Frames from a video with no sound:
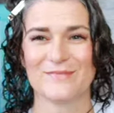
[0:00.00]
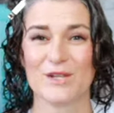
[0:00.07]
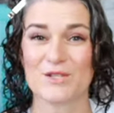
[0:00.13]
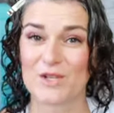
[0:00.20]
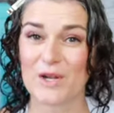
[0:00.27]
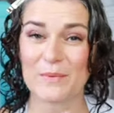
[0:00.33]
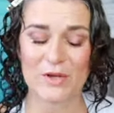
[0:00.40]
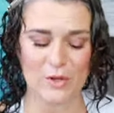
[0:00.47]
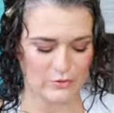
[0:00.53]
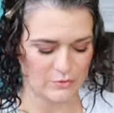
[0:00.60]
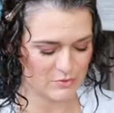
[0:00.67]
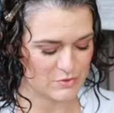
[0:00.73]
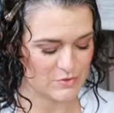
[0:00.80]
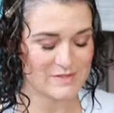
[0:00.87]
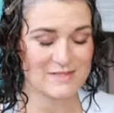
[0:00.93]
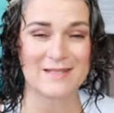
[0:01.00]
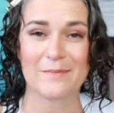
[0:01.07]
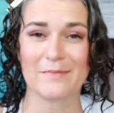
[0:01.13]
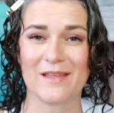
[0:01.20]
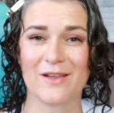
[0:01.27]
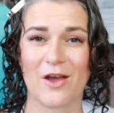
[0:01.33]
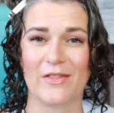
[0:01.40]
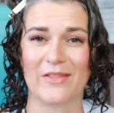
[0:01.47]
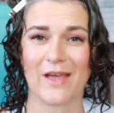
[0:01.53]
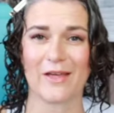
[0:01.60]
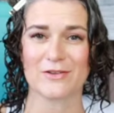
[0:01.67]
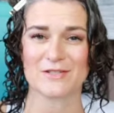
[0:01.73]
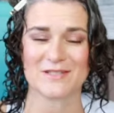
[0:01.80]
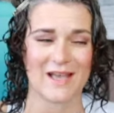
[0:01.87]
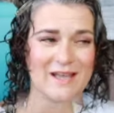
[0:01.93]
So now I'm going to go through and do the same thing on the
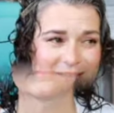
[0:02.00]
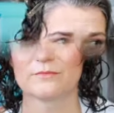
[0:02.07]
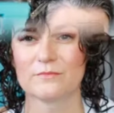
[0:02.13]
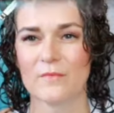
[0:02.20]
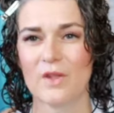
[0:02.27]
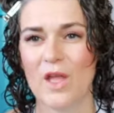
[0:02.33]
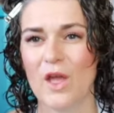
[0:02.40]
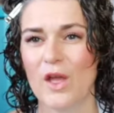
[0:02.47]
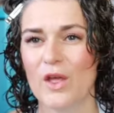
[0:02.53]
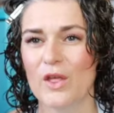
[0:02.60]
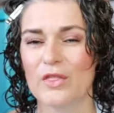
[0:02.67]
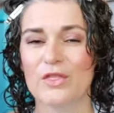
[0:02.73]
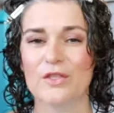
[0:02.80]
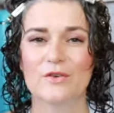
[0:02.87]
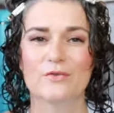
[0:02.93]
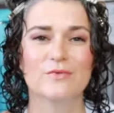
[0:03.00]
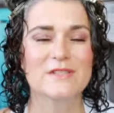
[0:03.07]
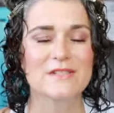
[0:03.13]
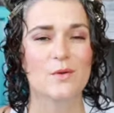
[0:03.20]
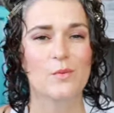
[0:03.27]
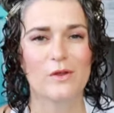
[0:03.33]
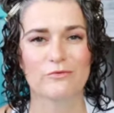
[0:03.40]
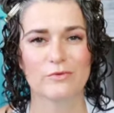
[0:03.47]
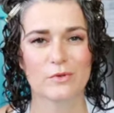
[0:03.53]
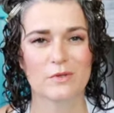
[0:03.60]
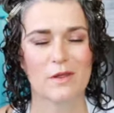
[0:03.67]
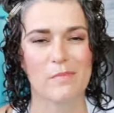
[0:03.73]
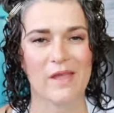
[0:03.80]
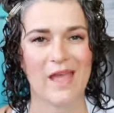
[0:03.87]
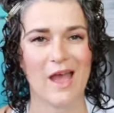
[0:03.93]
other side. The reason why root
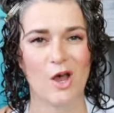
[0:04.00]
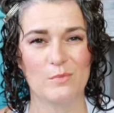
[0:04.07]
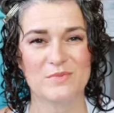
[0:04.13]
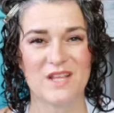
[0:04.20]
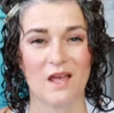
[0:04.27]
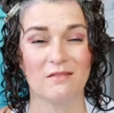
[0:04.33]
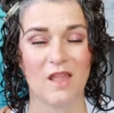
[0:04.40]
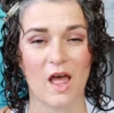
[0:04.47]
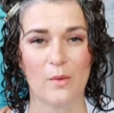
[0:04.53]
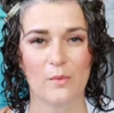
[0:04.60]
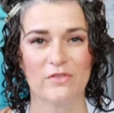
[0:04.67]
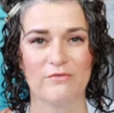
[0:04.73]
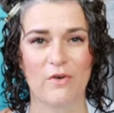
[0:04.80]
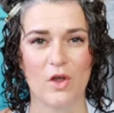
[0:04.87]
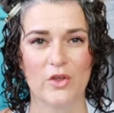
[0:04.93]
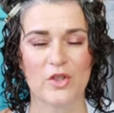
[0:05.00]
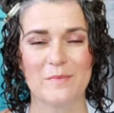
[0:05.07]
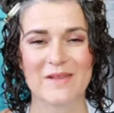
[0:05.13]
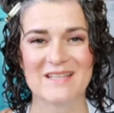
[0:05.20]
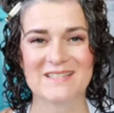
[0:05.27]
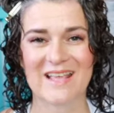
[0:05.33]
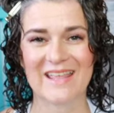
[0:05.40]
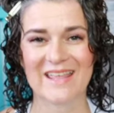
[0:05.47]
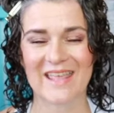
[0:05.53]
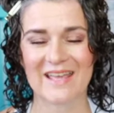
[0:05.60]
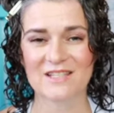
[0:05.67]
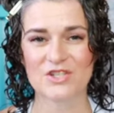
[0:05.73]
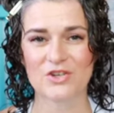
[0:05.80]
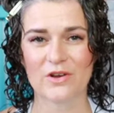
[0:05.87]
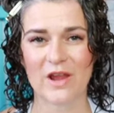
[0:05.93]
clipping helps a lot with volume is it
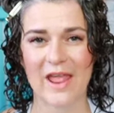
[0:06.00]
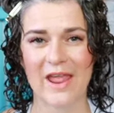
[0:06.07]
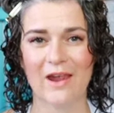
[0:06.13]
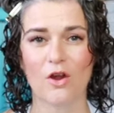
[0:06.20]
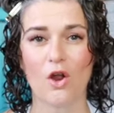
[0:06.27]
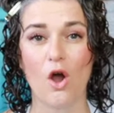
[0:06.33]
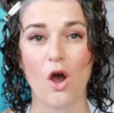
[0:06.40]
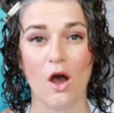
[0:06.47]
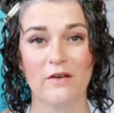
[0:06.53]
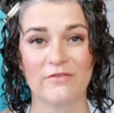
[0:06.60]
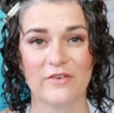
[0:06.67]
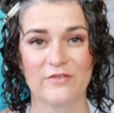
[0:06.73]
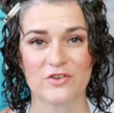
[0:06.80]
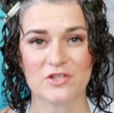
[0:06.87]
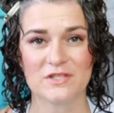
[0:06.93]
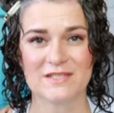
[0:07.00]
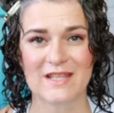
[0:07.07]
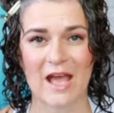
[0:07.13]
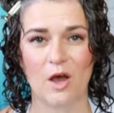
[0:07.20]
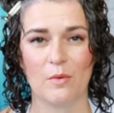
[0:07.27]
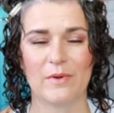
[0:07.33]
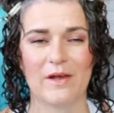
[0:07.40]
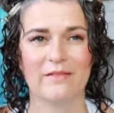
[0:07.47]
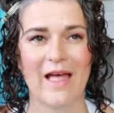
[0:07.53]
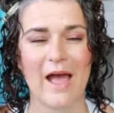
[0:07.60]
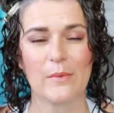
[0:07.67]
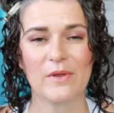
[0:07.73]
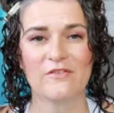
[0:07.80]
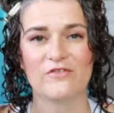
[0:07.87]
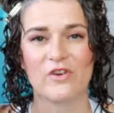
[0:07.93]
gets your hair off of your scalp,
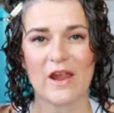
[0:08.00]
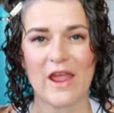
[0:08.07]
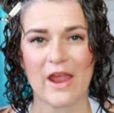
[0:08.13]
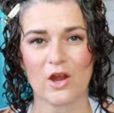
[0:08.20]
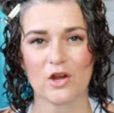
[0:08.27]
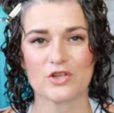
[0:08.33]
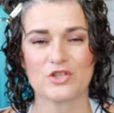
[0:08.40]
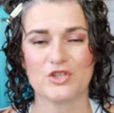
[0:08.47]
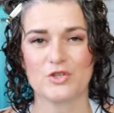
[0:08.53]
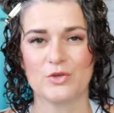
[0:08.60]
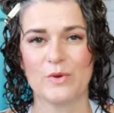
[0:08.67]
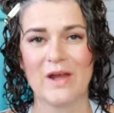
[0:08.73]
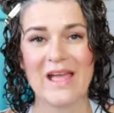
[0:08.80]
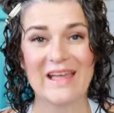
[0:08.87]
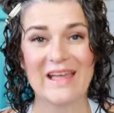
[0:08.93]
allowing for air to